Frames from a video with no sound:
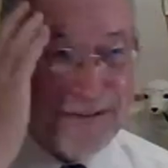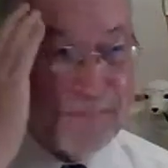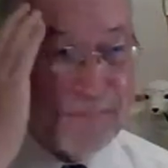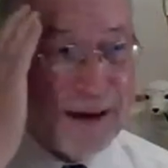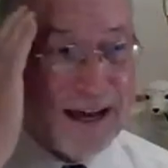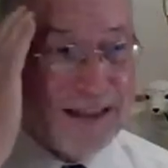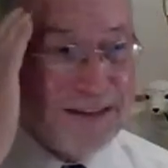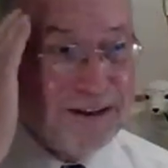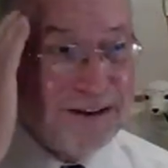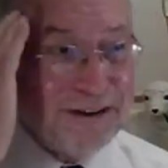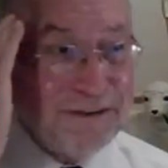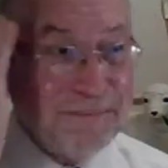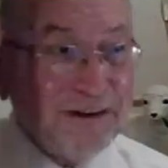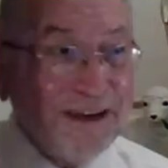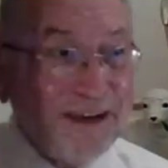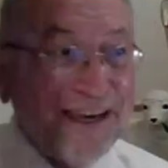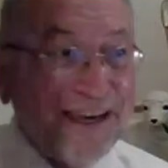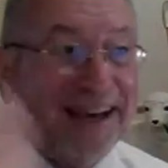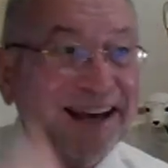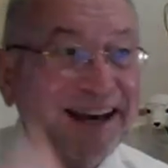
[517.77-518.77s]
bothering
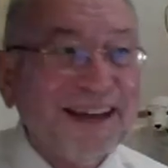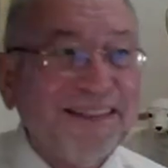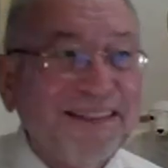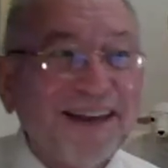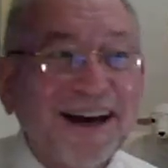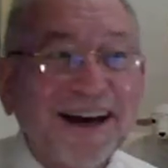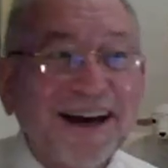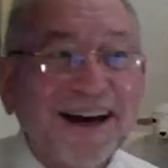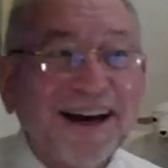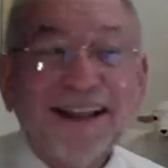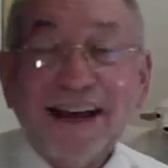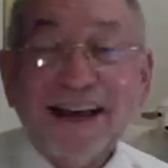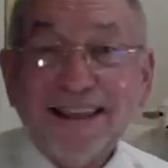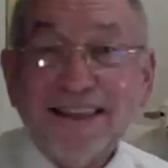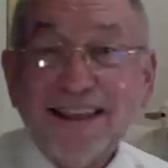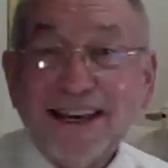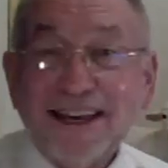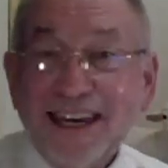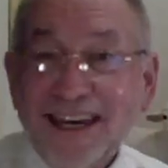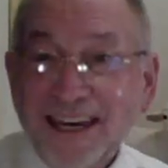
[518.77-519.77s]
me, like
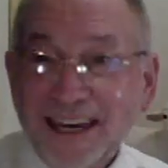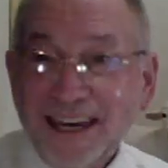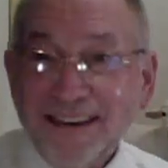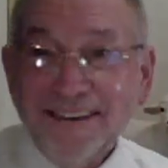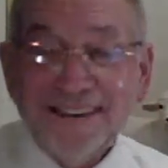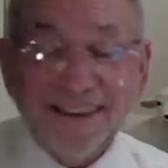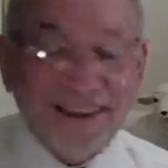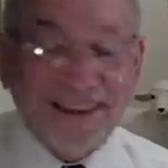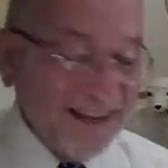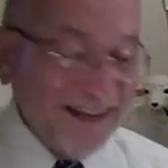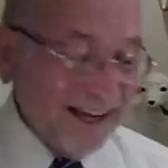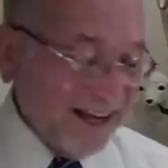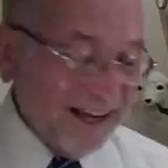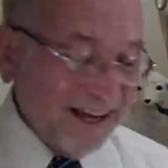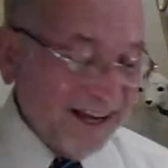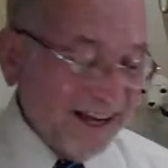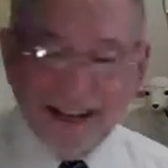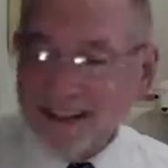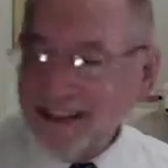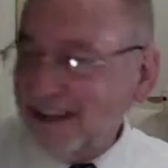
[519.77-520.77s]
the heat.
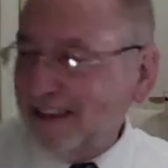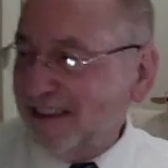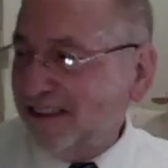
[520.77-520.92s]
A